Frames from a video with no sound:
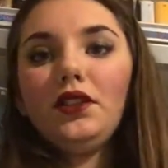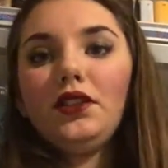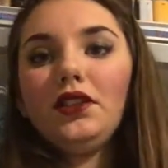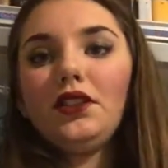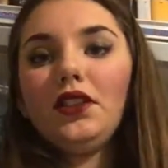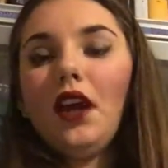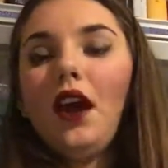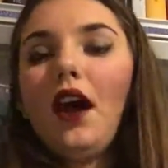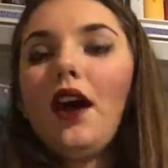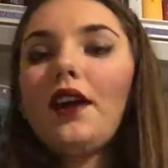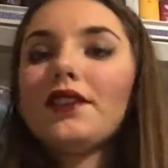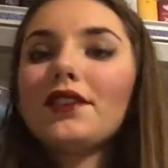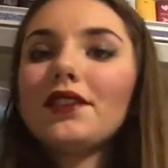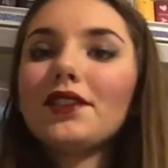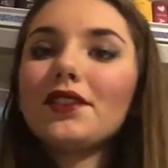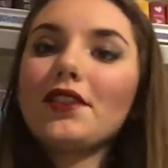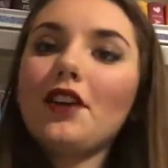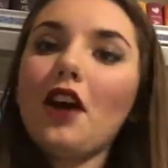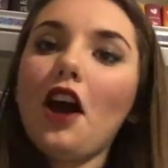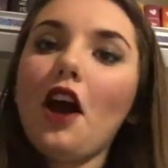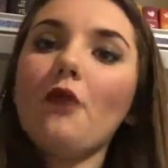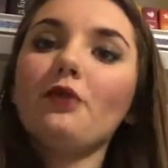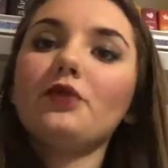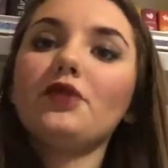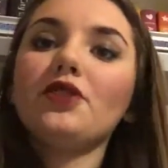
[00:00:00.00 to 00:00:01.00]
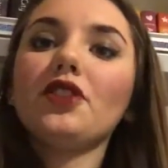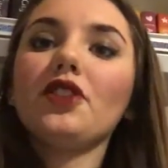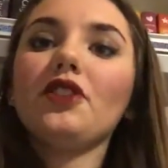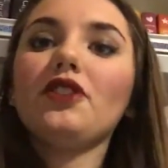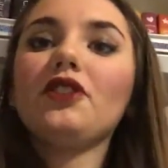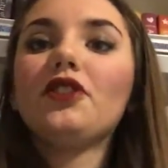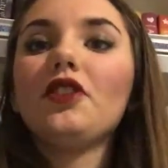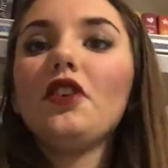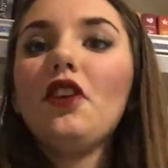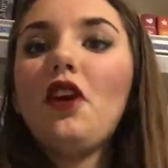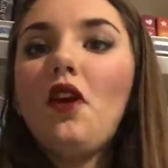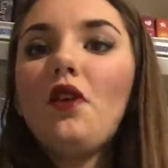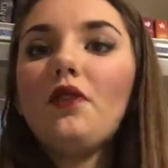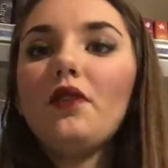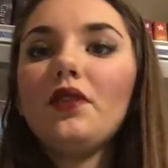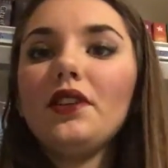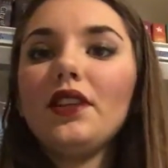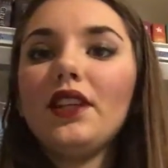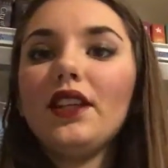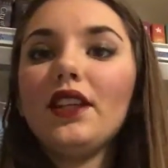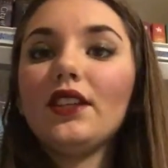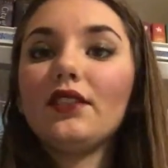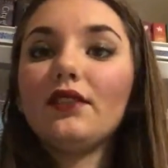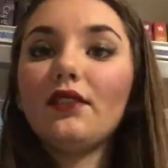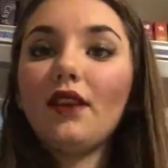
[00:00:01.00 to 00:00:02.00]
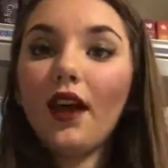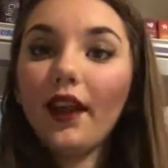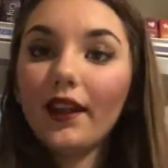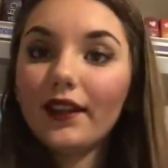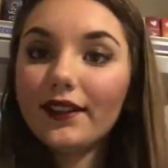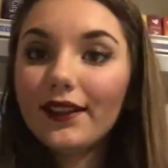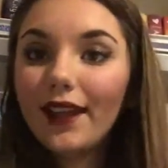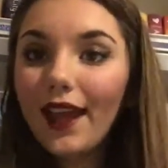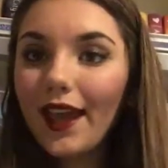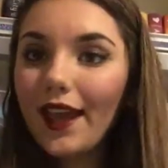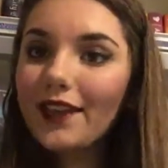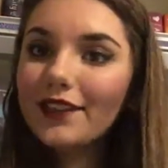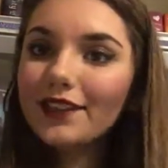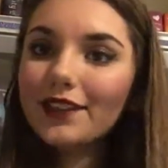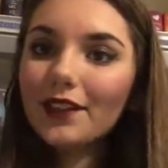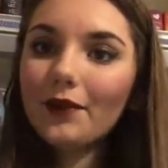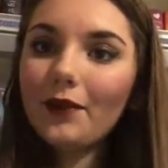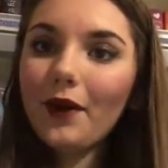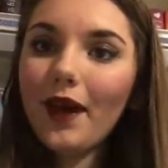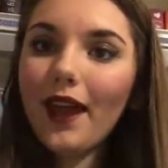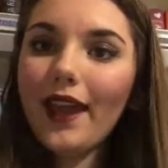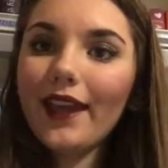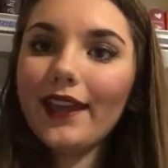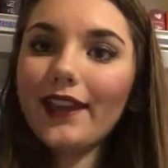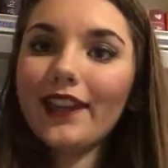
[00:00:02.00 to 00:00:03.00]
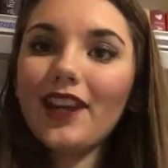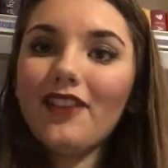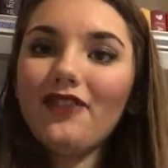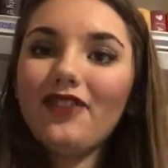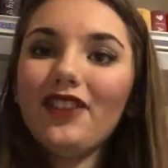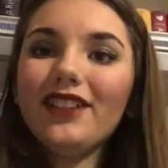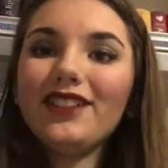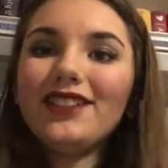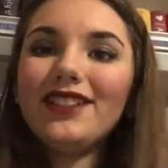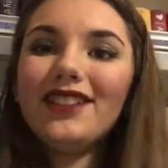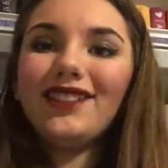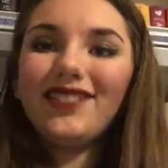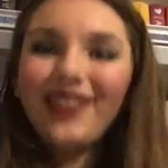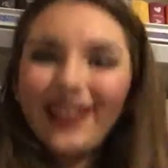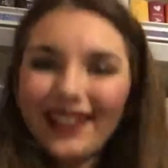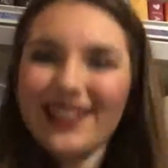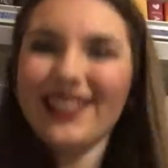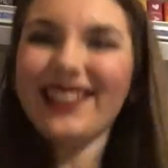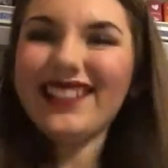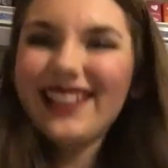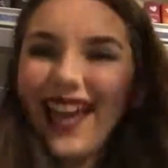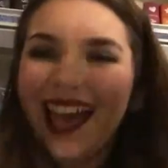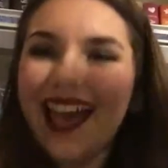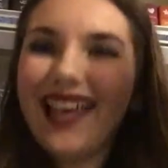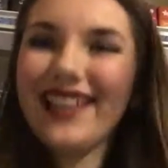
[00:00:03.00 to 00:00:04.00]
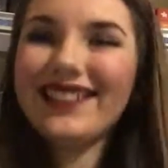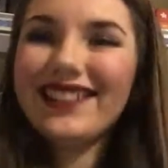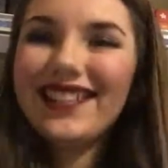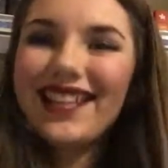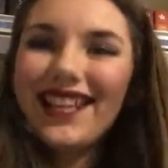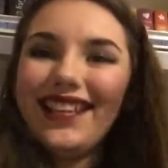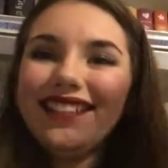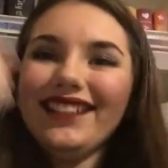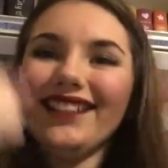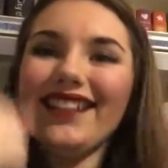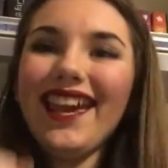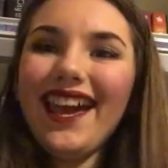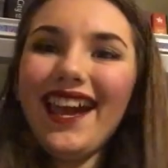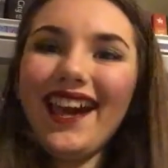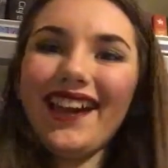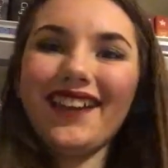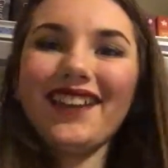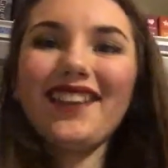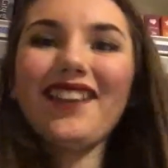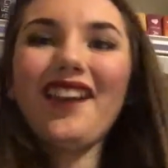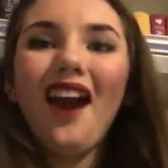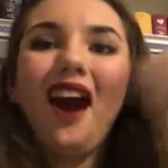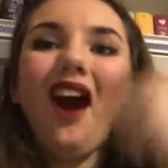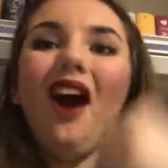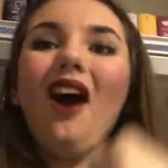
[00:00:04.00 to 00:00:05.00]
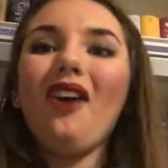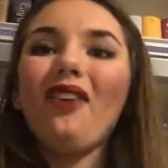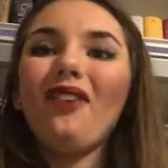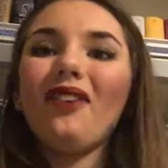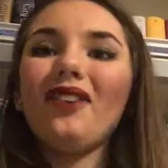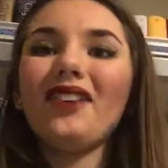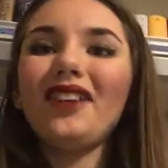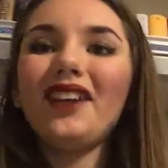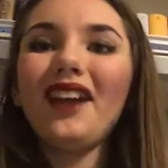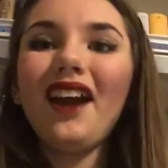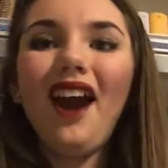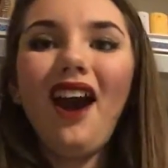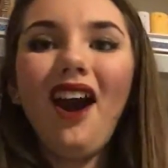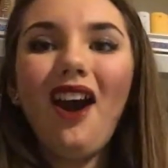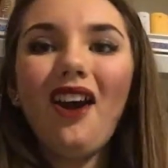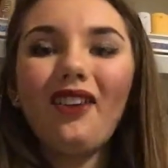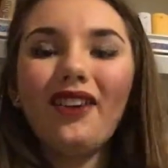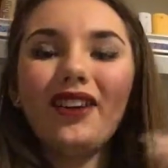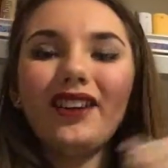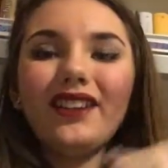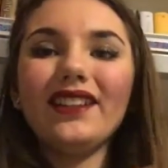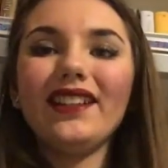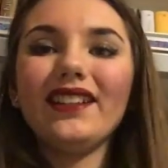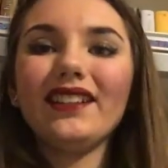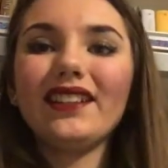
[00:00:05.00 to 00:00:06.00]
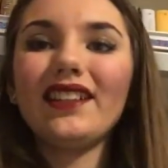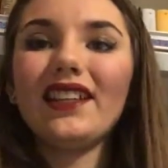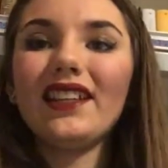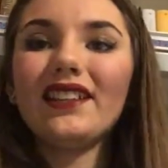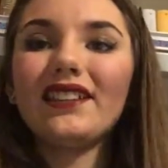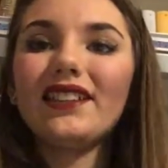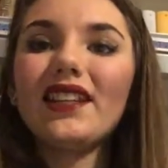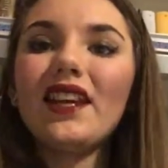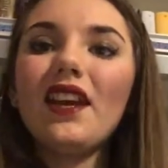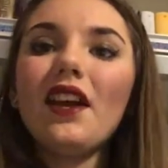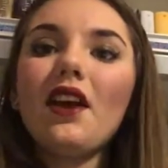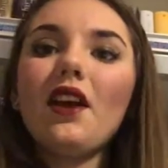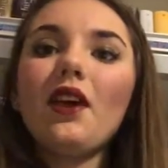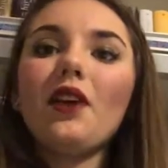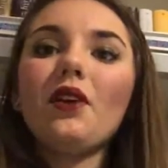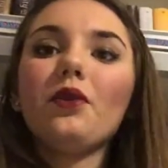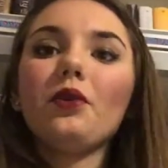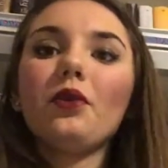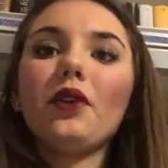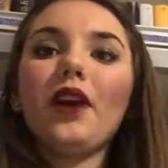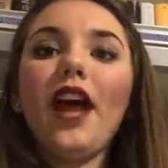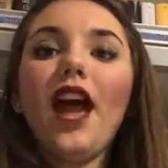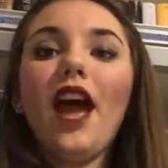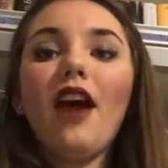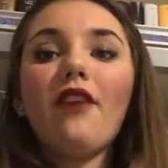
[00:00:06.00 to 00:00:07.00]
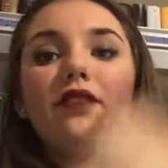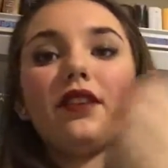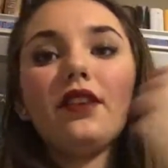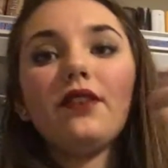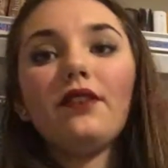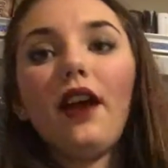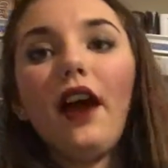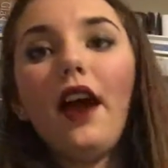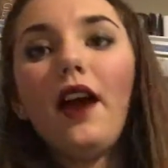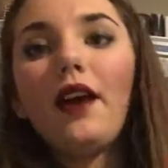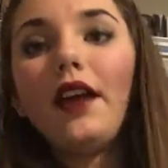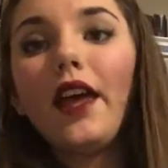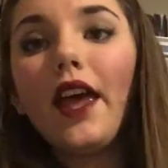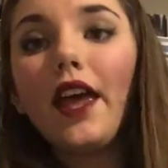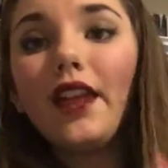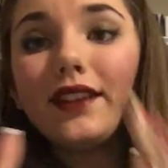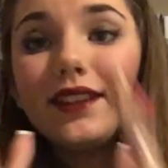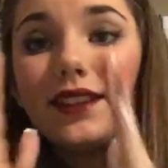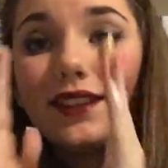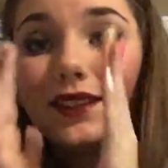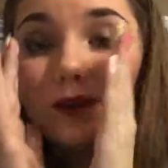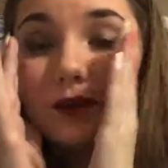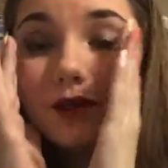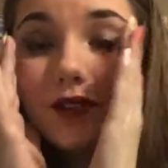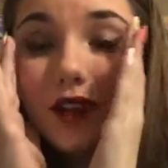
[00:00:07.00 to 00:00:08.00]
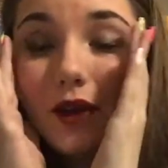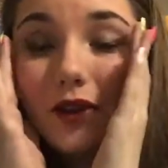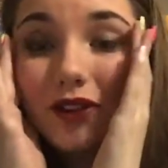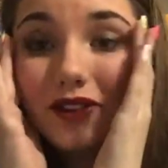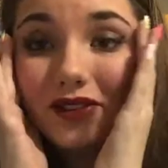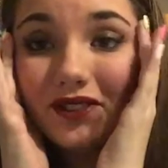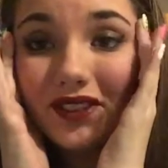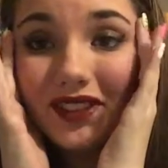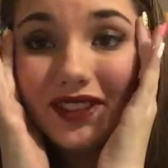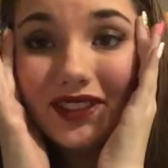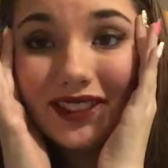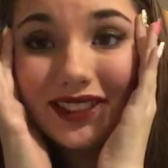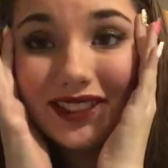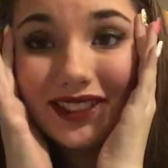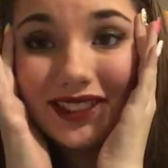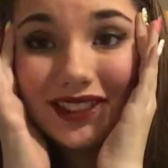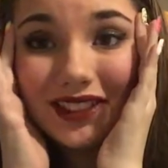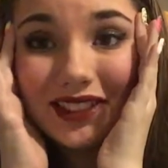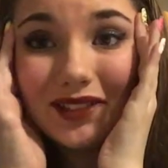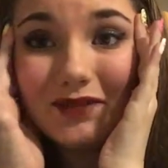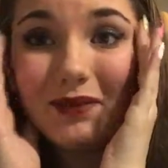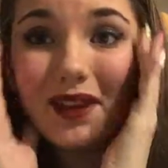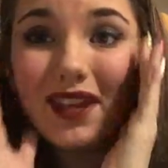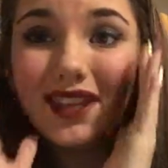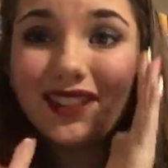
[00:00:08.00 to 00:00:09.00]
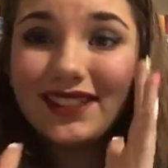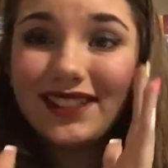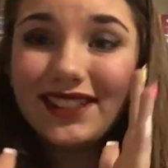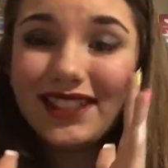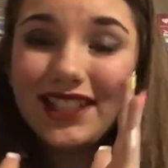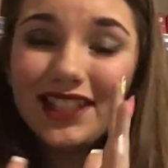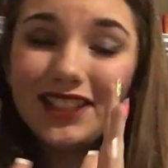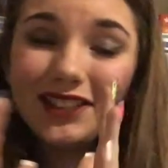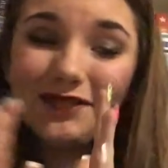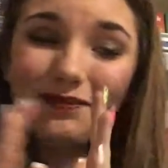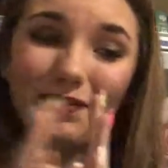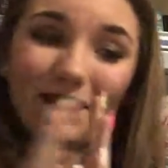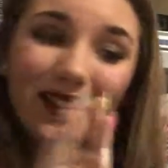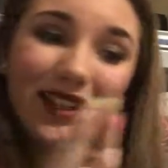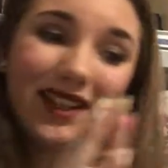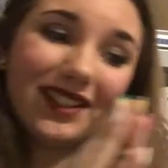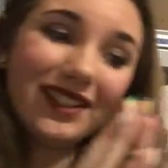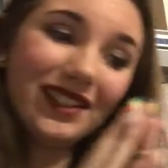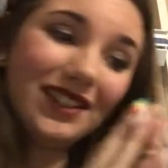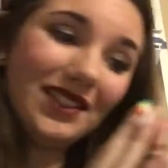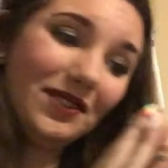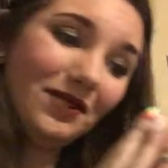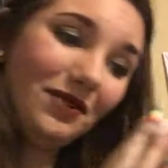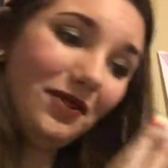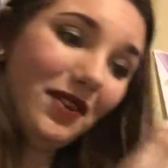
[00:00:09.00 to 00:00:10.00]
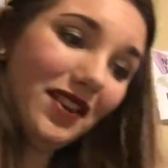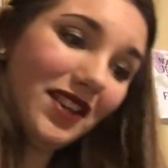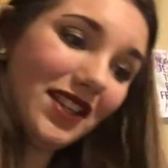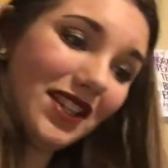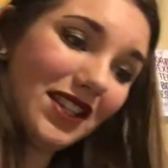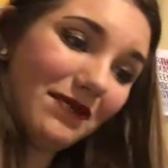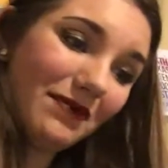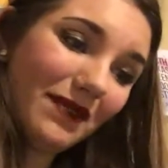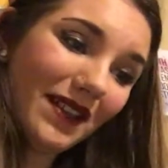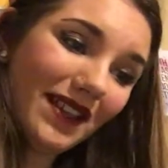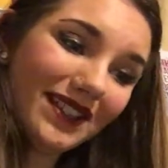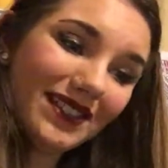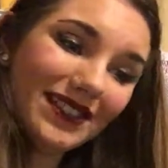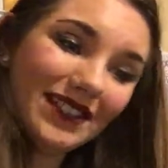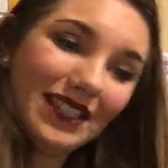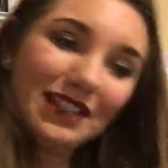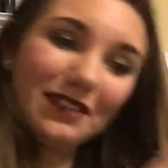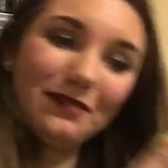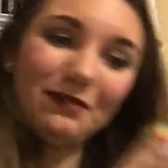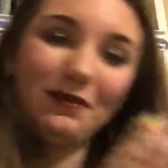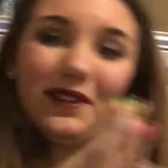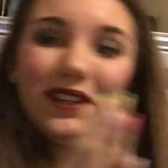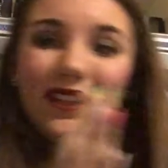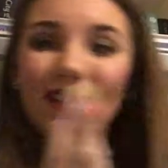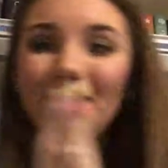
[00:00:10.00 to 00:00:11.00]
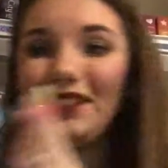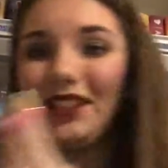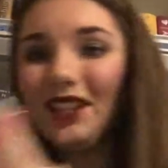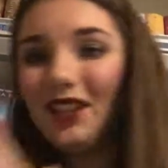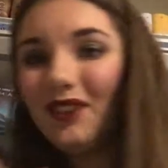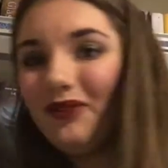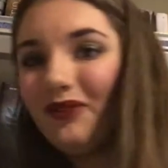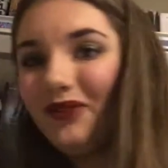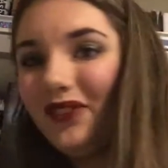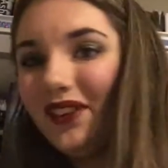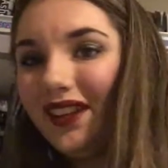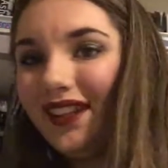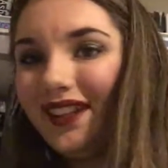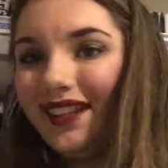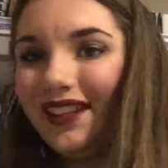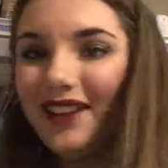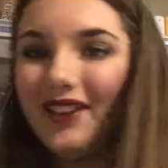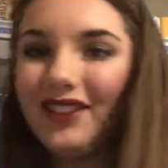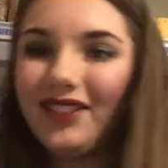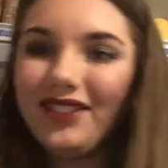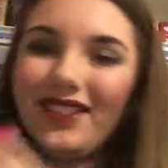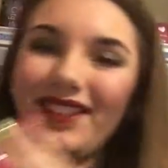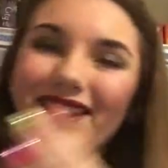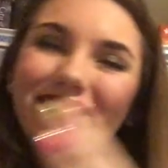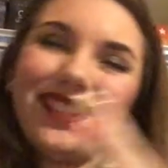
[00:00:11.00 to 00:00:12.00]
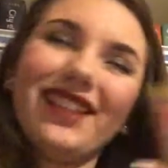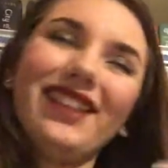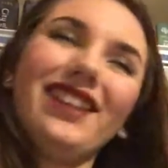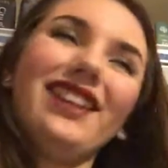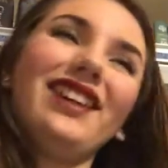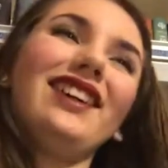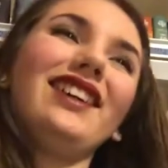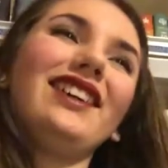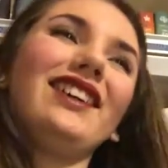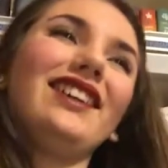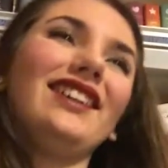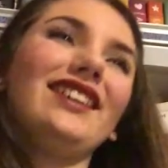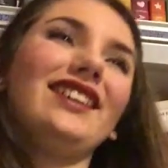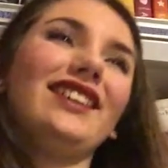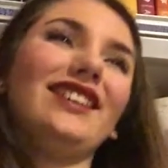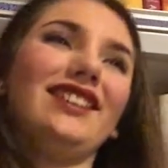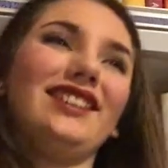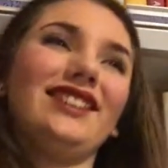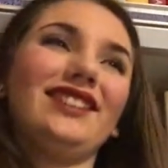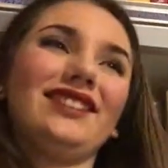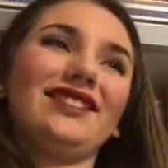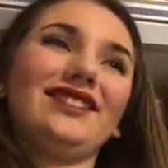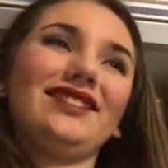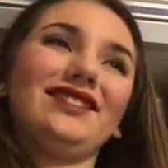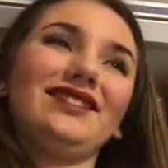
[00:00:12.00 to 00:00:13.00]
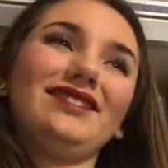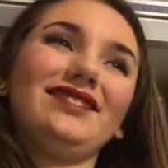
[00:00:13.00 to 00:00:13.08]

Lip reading: Doctor comes to June, and he's like, Day's awake, and at first it's like, yes, yeah, go, and because when I was reading the scene, it made sense, but I didn't want it to make sense, but it did fit, and I was like, oh.